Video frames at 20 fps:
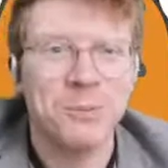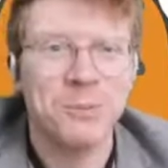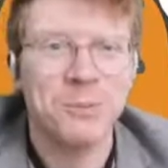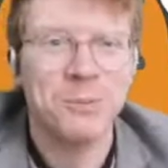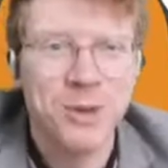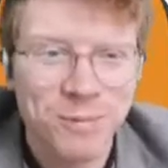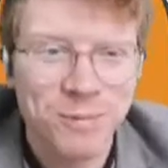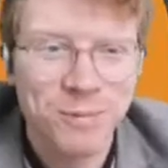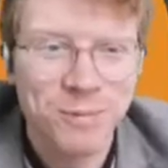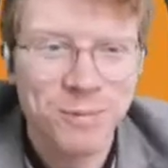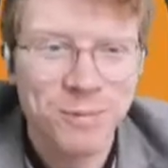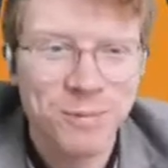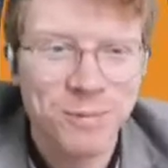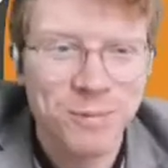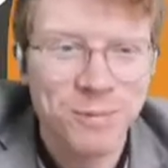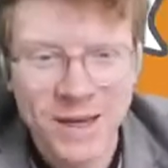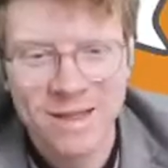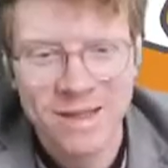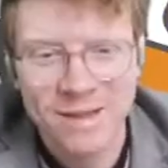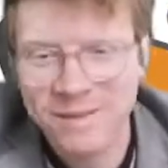which is pretty
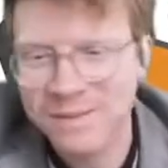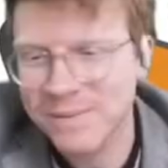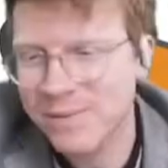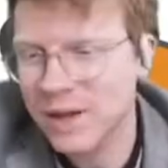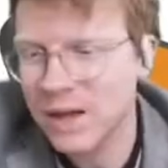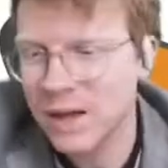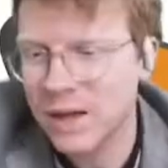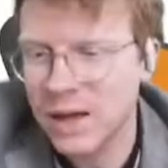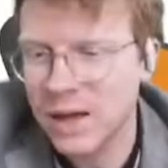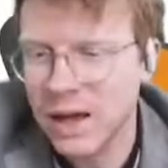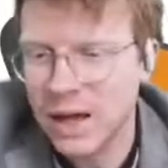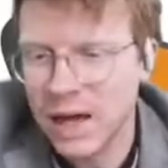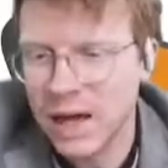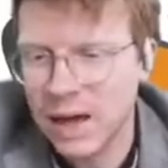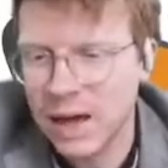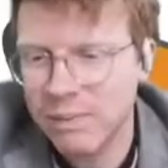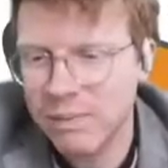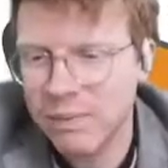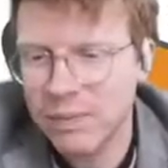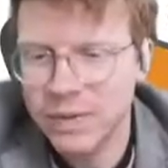neat.
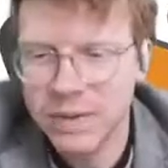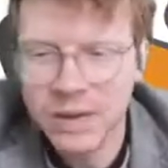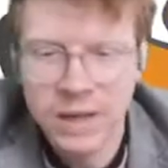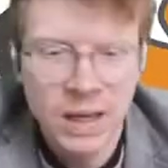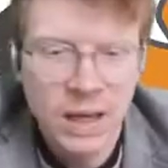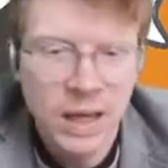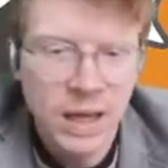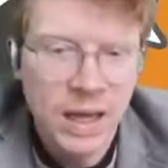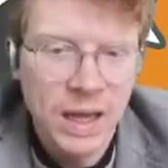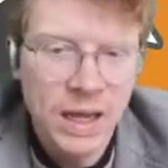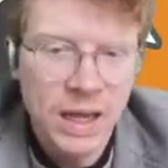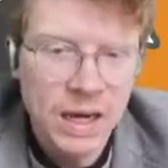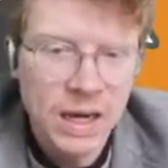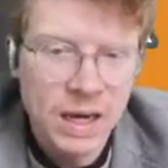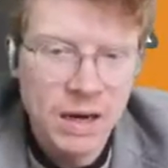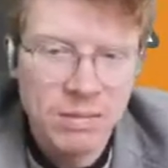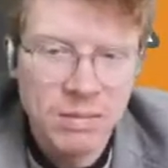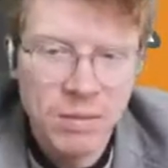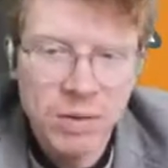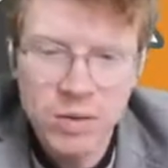In
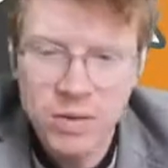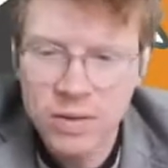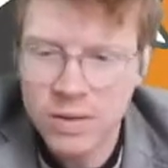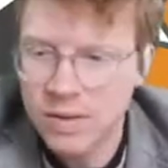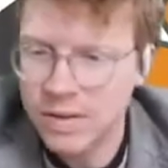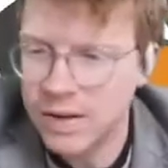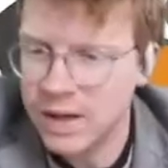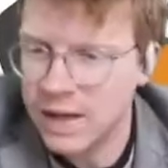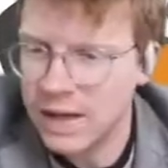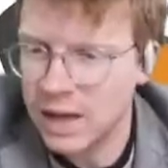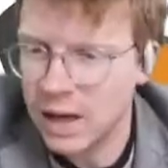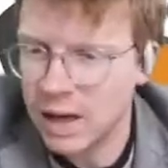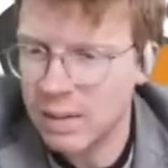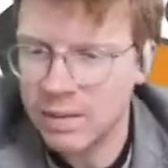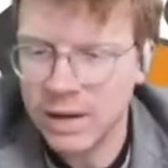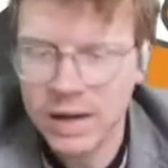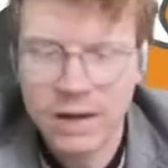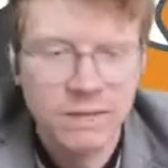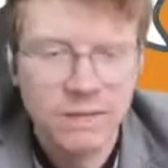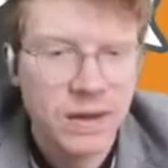an emergency, I
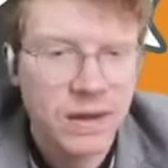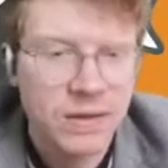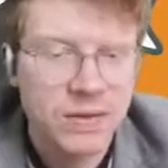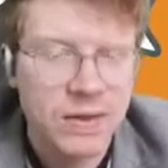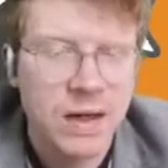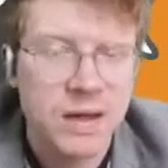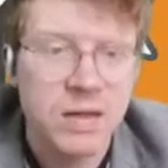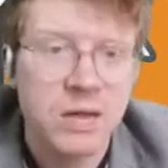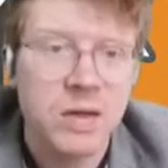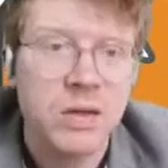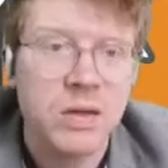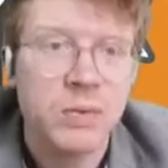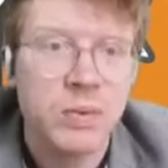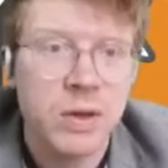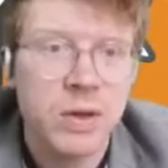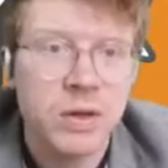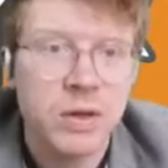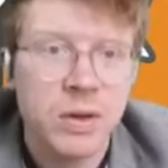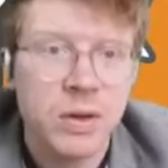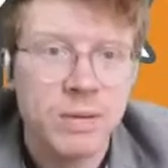believe that they just
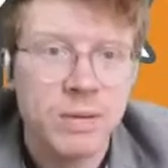switch